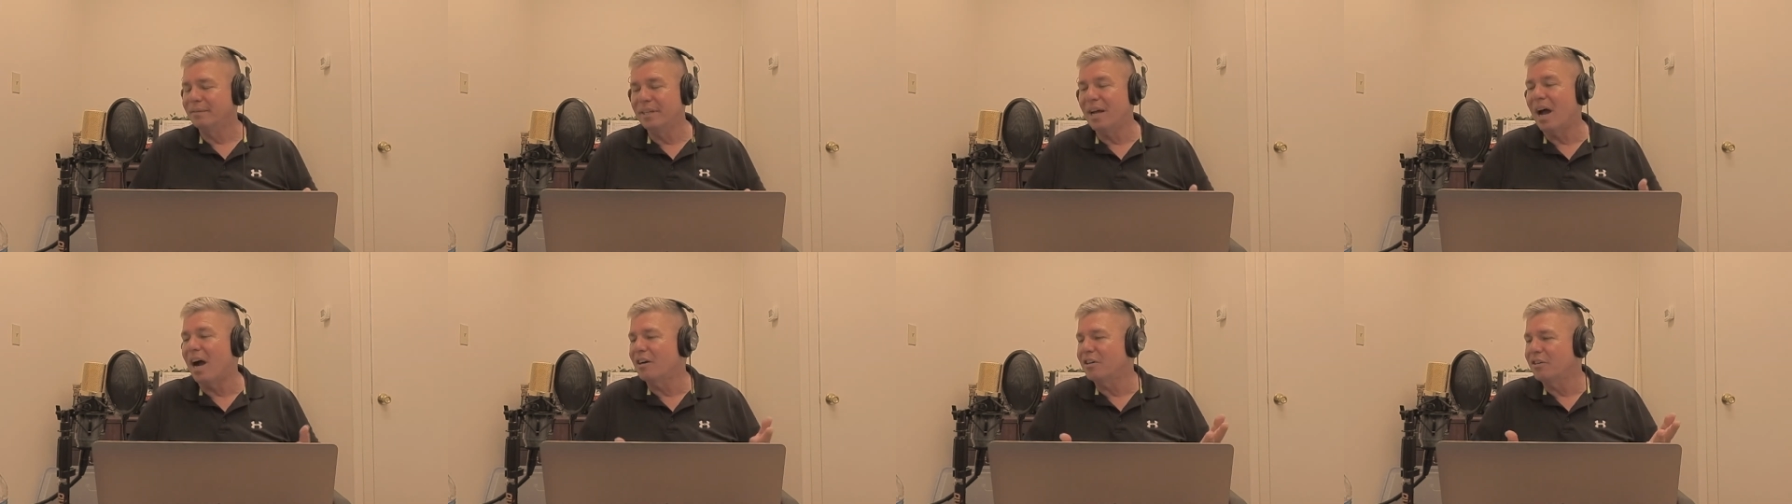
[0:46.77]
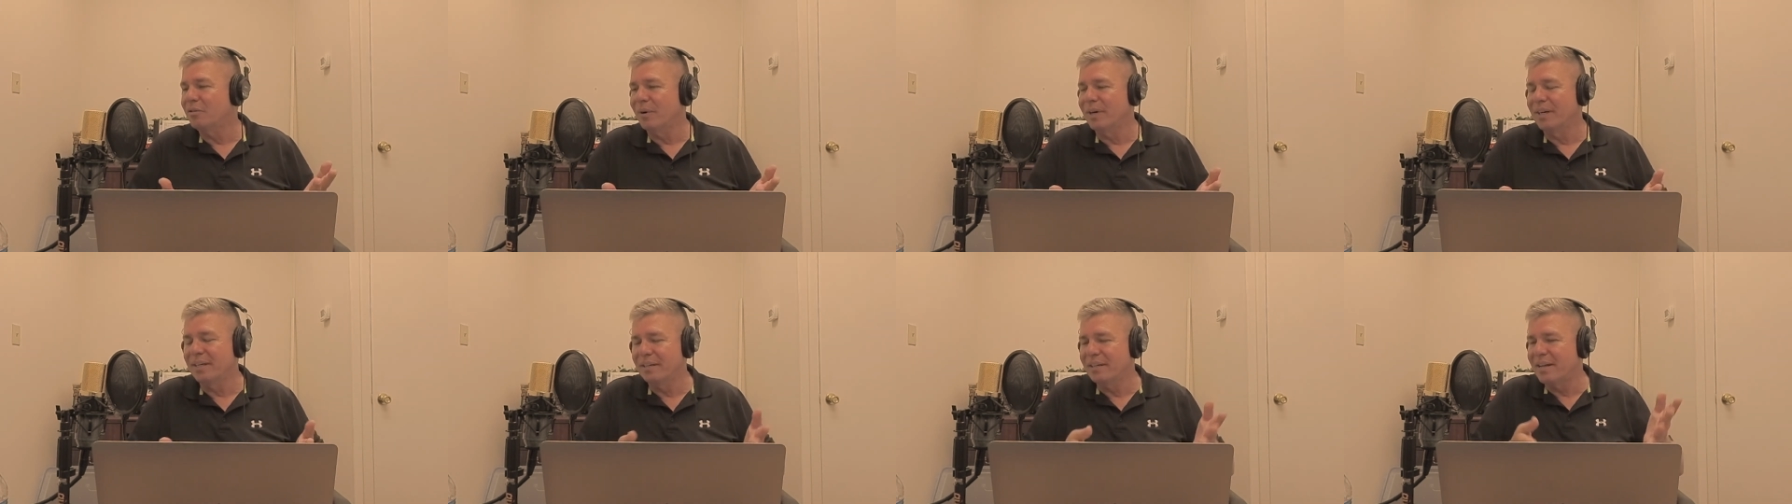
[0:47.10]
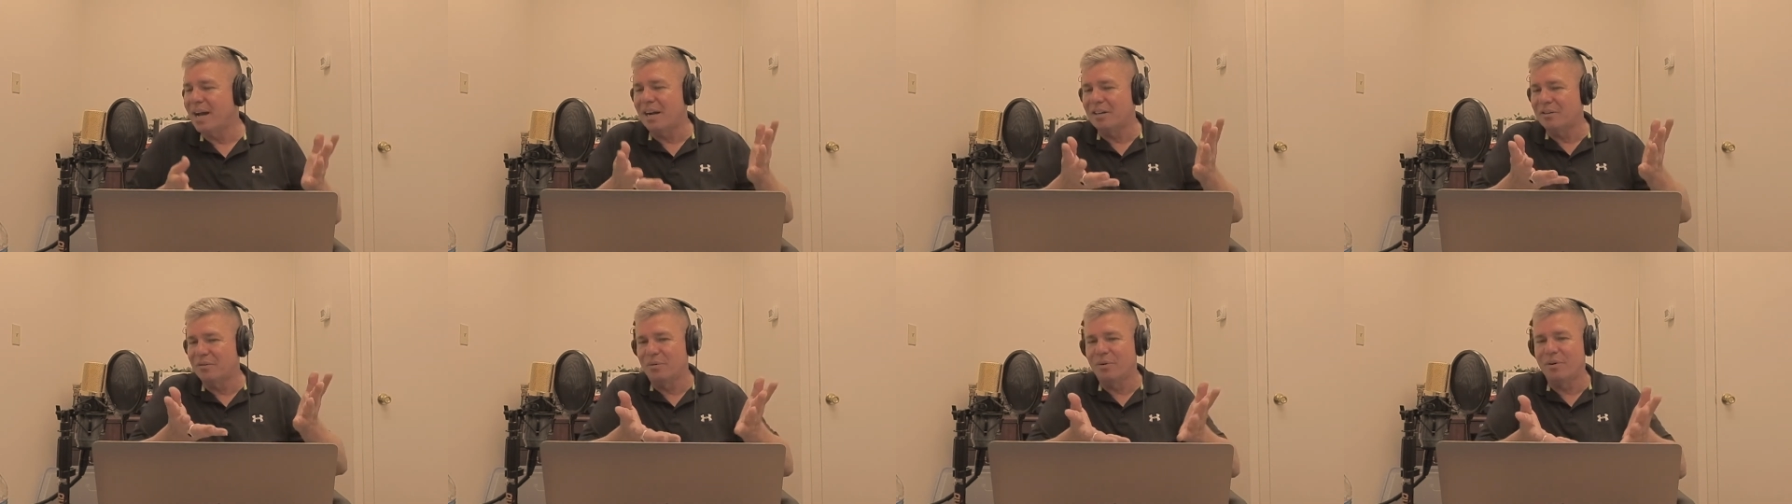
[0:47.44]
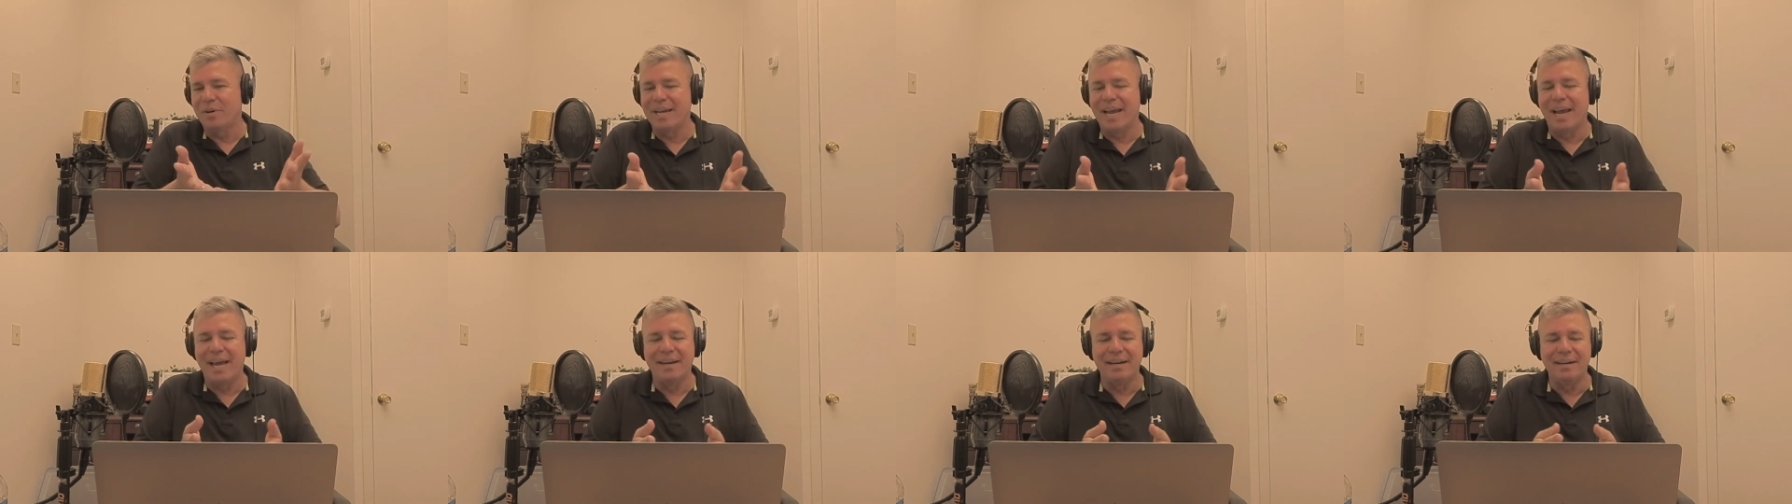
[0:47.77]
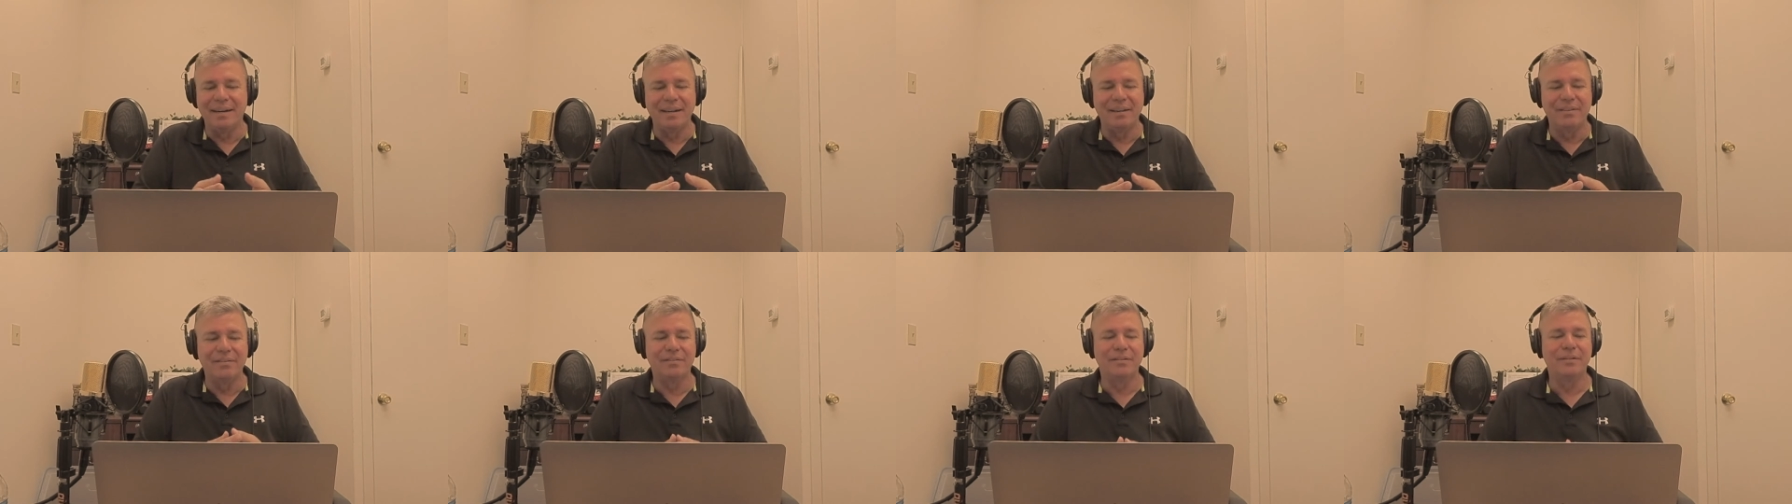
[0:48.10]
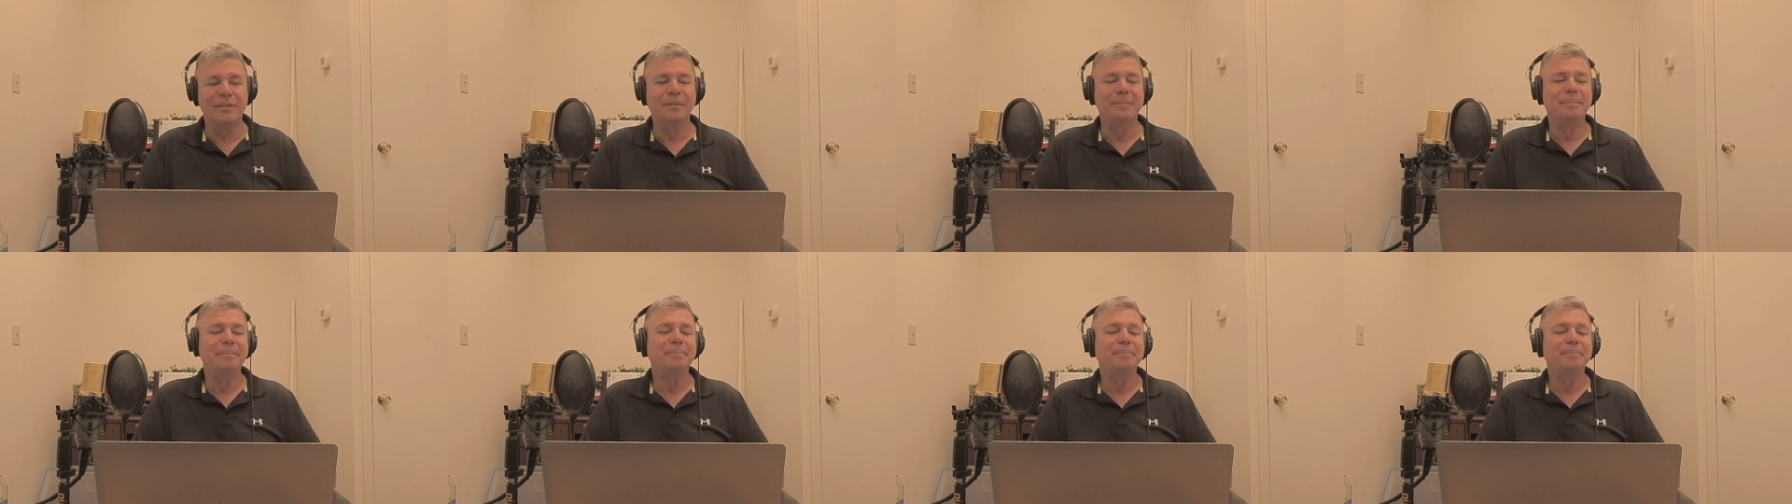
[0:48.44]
doctoral candidates.